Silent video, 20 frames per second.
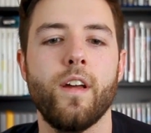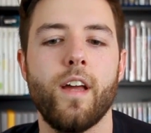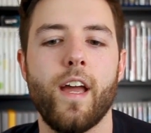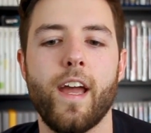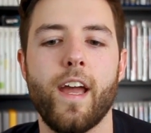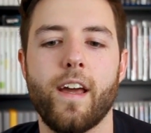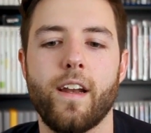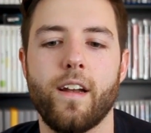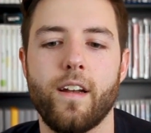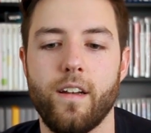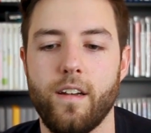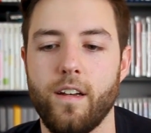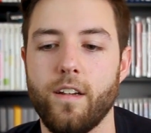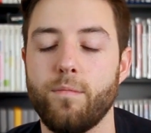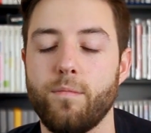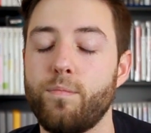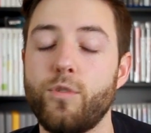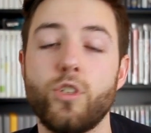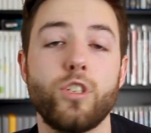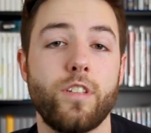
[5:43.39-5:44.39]
And
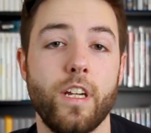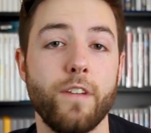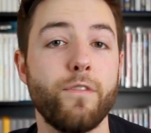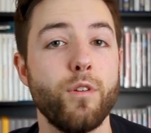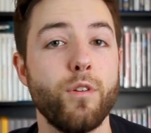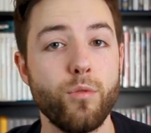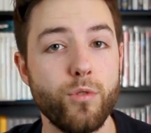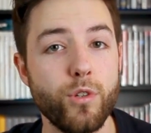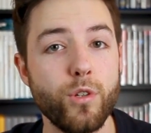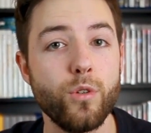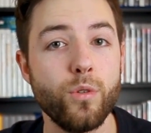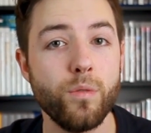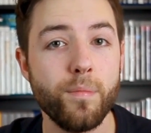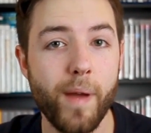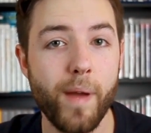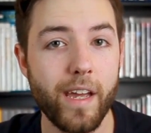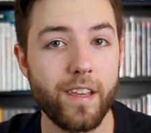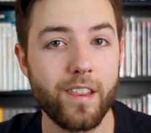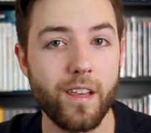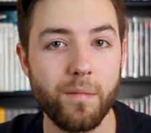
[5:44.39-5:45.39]
just if you do
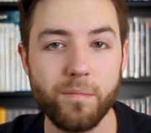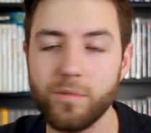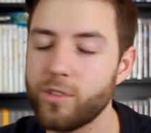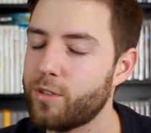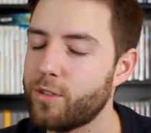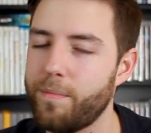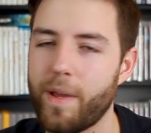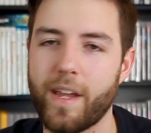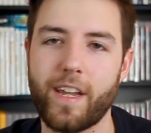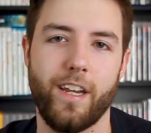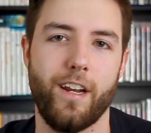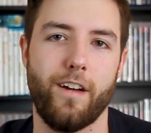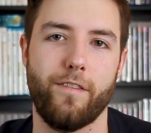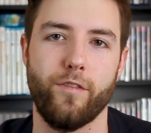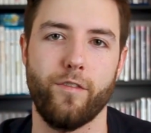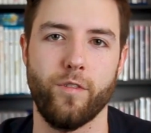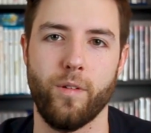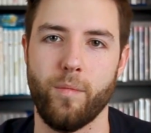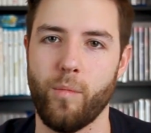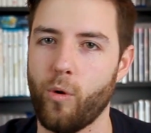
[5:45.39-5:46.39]
make them, just make enough of them.